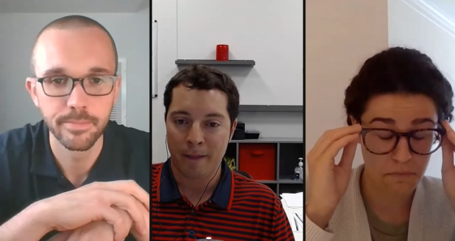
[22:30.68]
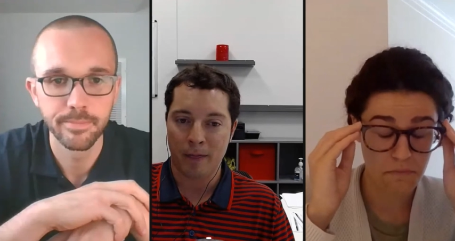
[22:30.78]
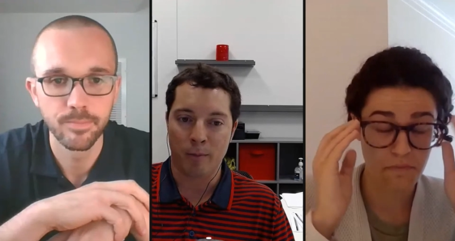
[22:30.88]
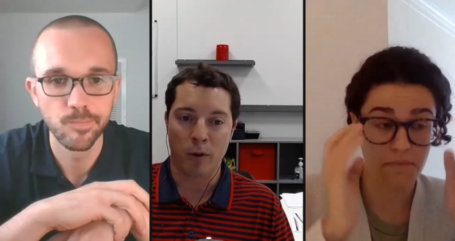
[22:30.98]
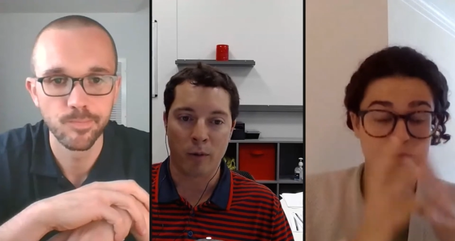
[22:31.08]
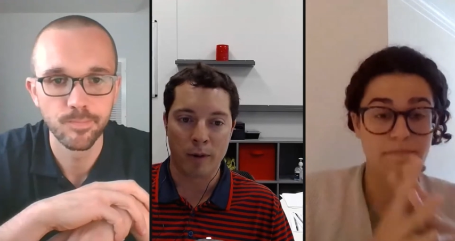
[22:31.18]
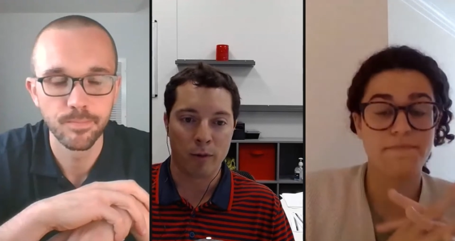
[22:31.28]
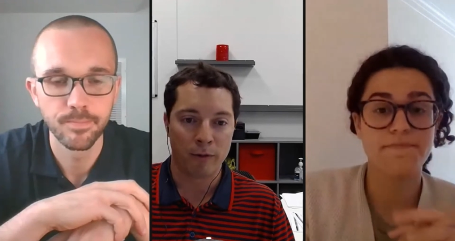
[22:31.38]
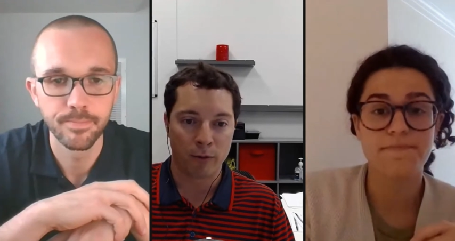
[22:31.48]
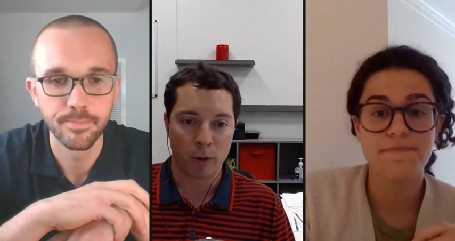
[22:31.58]
Speaker 1: the more we
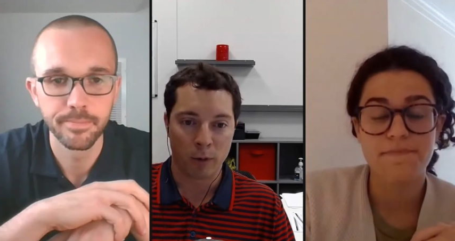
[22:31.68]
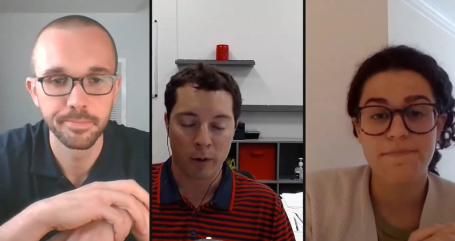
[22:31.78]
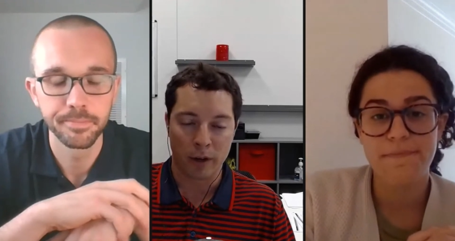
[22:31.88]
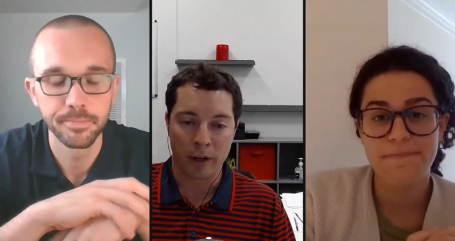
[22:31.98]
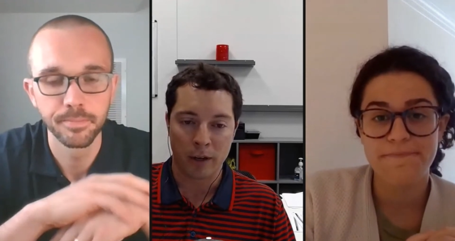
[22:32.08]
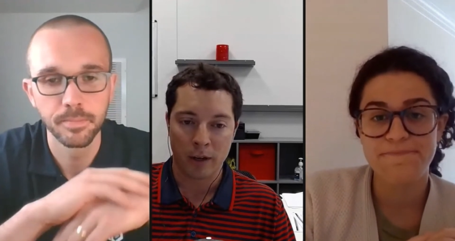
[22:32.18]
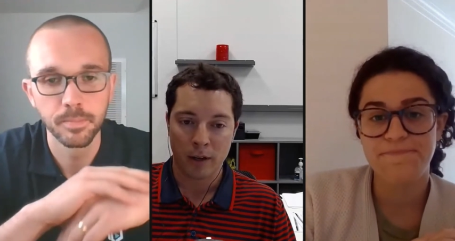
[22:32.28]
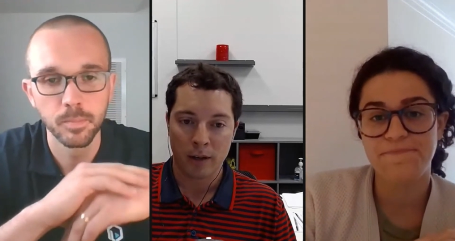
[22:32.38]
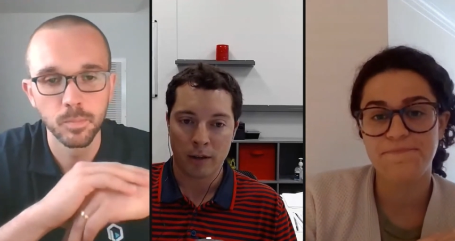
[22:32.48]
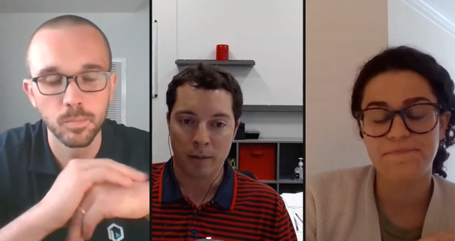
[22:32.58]
move forward,
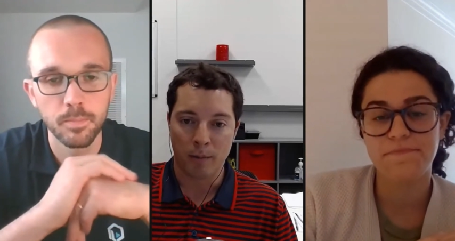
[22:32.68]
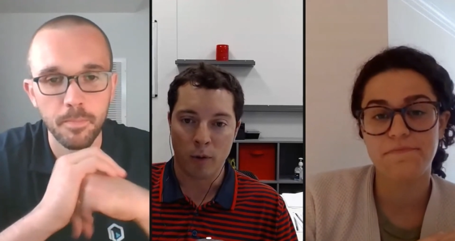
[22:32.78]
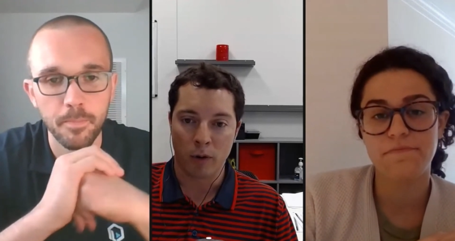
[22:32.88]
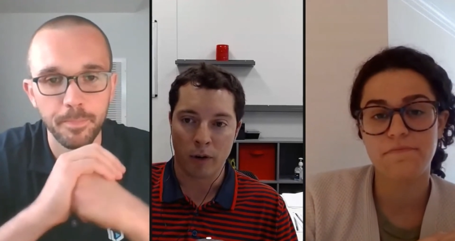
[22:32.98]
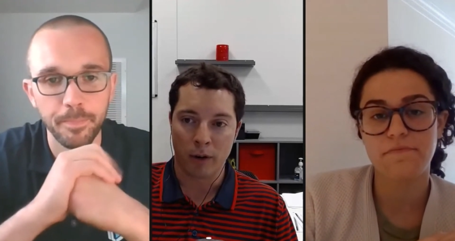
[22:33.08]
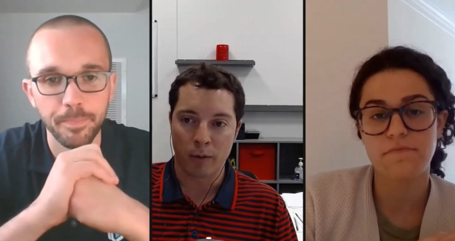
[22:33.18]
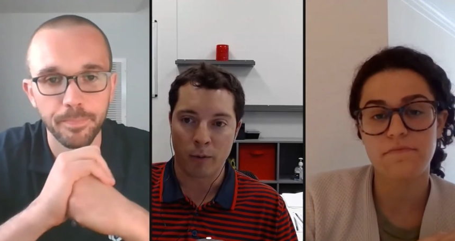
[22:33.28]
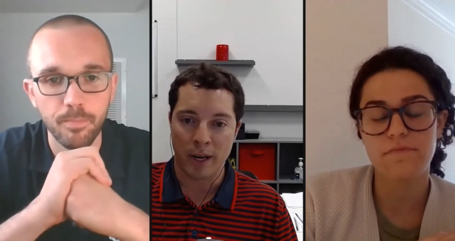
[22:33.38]
the more we